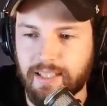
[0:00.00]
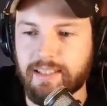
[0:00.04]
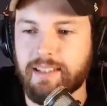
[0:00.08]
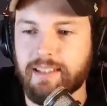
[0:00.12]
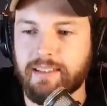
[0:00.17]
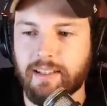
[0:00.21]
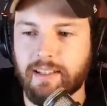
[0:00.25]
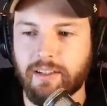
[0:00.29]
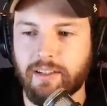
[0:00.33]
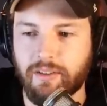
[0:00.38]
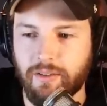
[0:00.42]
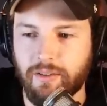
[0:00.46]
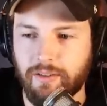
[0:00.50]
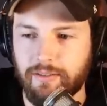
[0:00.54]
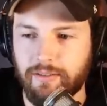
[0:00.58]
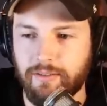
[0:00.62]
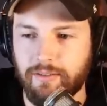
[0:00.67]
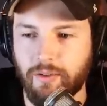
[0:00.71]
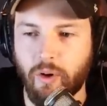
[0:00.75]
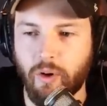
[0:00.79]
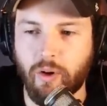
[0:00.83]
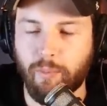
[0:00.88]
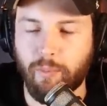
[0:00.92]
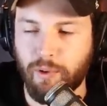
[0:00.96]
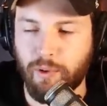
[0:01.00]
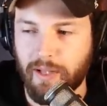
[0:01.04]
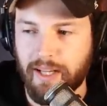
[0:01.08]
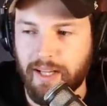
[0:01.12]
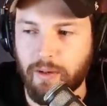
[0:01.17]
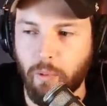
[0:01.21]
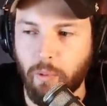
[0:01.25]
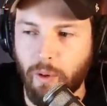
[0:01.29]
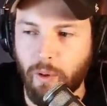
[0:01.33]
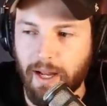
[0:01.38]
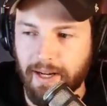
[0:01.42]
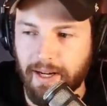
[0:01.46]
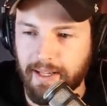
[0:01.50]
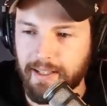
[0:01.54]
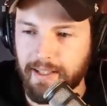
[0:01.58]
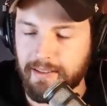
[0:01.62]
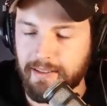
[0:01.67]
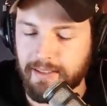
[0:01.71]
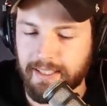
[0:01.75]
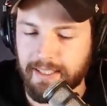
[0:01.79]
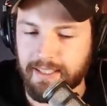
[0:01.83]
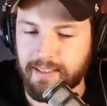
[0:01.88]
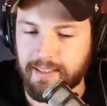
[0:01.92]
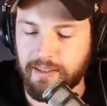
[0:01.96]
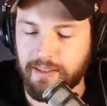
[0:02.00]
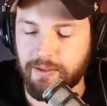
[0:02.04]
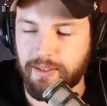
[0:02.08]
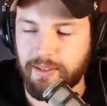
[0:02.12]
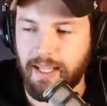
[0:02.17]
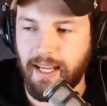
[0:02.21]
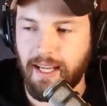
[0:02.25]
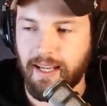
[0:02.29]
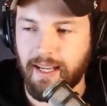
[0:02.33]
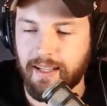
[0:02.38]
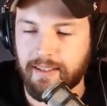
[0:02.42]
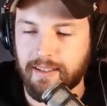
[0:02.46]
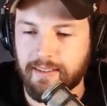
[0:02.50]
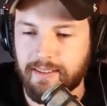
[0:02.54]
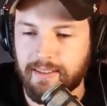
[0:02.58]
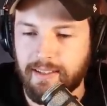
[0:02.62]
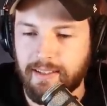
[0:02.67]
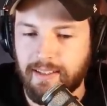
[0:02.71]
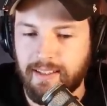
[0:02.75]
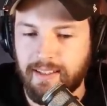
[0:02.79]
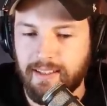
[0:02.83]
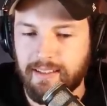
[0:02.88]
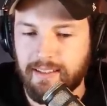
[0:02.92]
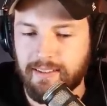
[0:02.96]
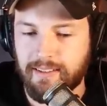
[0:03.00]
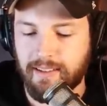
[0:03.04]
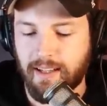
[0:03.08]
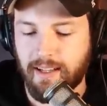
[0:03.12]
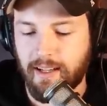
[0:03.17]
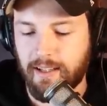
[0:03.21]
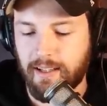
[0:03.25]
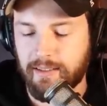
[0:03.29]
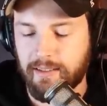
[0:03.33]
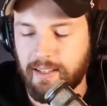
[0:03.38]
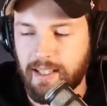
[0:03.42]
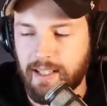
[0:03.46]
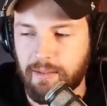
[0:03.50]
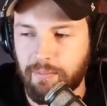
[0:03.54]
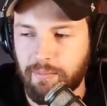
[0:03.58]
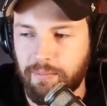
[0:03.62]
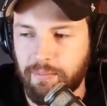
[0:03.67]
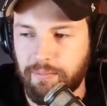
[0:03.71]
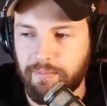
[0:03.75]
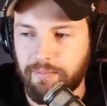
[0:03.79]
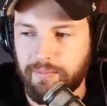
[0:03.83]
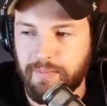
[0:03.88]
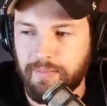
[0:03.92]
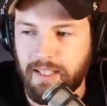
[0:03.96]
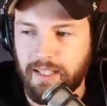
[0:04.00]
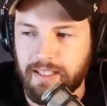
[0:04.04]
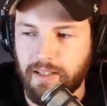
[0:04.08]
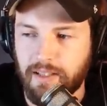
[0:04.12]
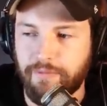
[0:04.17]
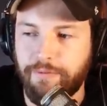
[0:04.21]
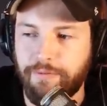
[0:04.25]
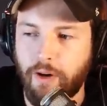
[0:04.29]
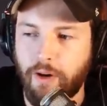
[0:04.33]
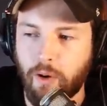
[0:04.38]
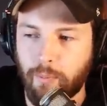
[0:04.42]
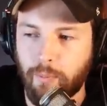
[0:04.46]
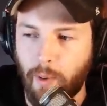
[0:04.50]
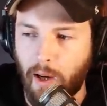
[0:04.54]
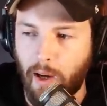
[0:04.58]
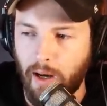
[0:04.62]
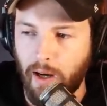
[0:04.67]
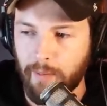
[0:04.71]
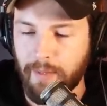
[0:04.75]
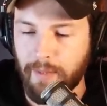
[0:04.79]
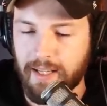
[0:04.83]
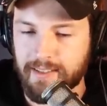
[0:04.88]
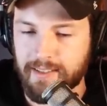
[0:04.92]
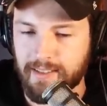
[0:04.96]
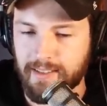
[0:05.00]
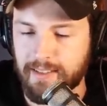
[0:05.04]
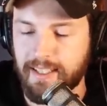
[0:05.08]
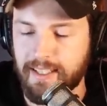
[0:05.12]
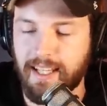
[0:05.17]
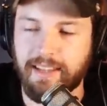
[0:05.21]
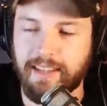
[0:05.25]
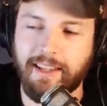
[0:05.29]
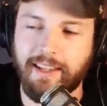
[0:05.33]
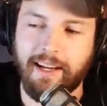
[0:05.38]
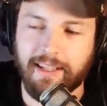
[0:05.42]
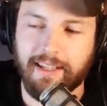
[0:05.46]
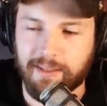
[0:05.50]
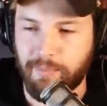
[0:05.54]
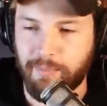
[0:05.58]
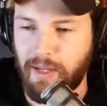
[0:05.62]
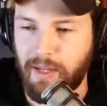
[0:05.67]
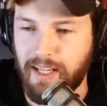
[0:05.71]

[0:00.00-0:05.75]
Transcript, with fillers: this isn't normal at a wedding. Like you can't, uh, like it's a faux pas basically. And then